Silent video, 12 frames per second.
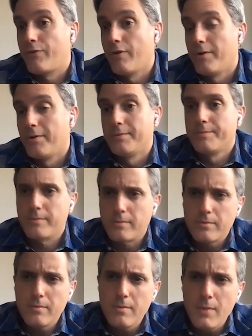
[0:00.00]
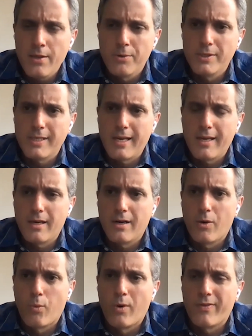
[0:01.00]
So there was
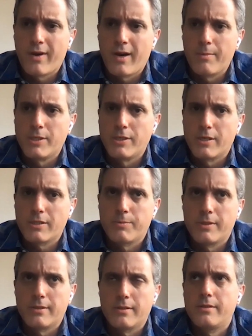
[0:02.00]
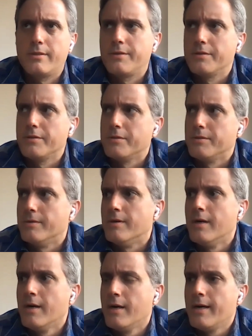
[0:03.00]
a one-time adjustment
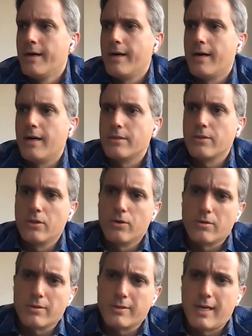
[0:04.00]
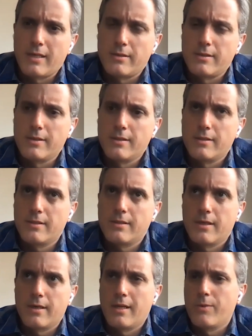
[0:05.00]
to to local
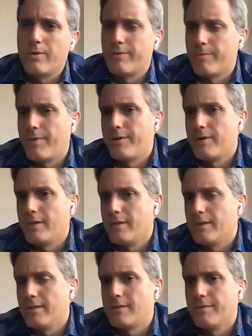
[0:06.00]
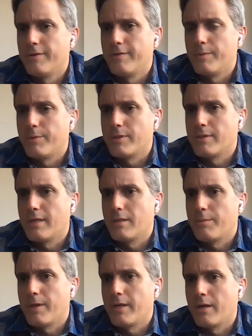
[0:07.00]
salaries, anywhere from 30 to 50%,
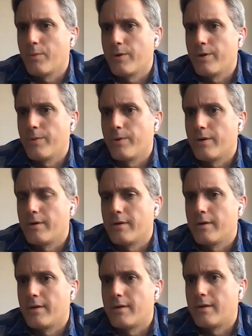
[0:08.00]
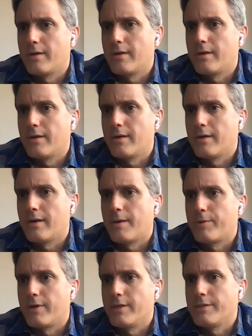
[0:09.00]
depending on where you were in our
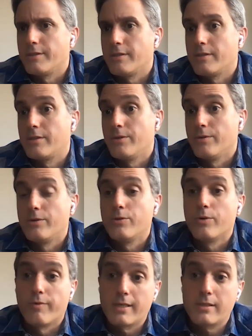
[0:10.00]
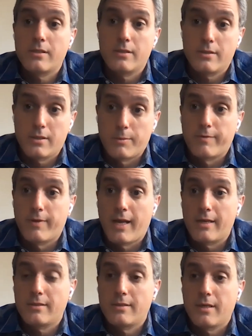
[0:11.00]
operations, to arrest some of
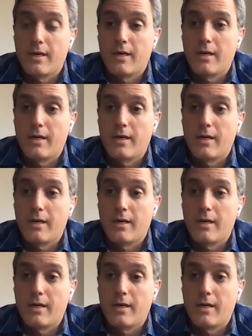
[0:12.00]
that